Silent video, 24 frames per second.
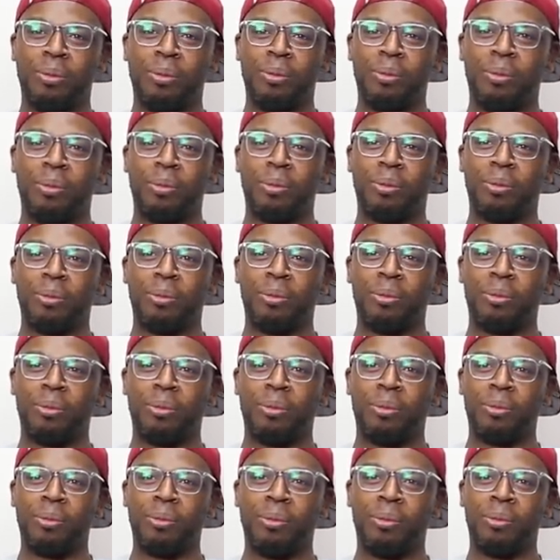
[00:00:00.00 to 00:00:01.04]

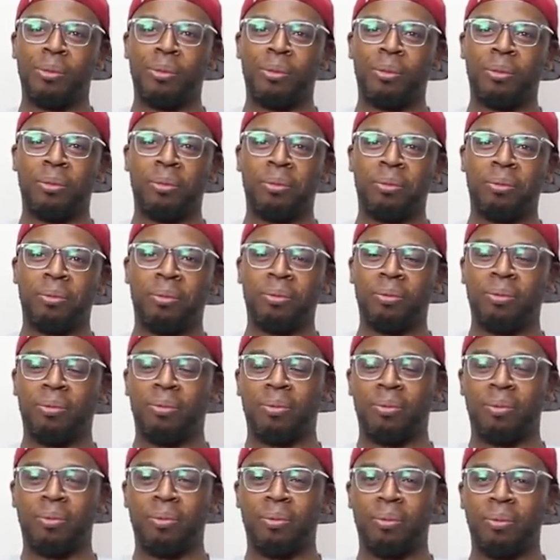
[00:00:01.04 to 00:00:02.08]

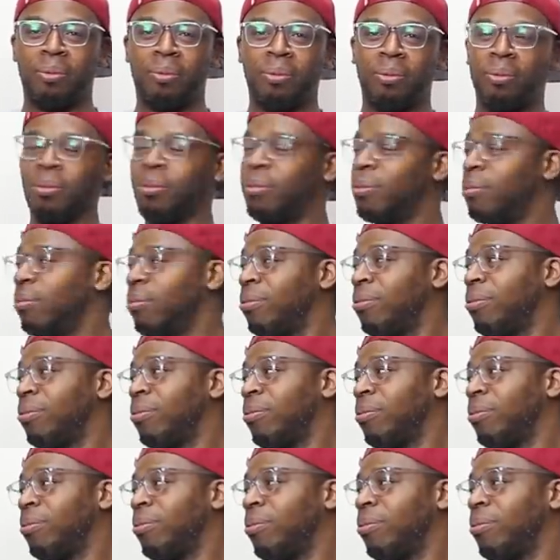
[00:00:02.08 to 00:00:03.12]

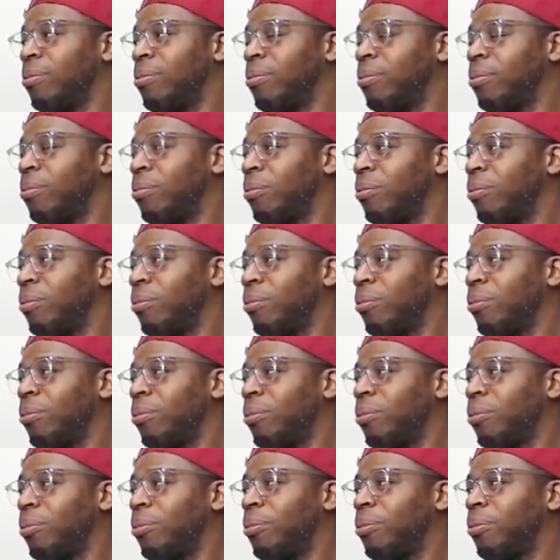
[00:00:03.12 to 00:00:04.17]

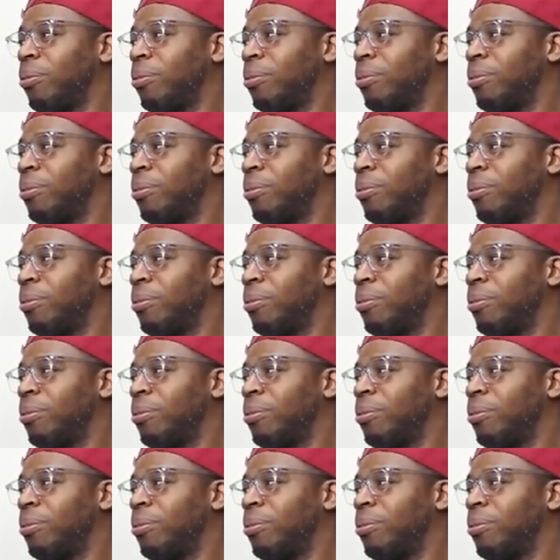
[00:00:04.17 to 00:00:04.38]
[no speech]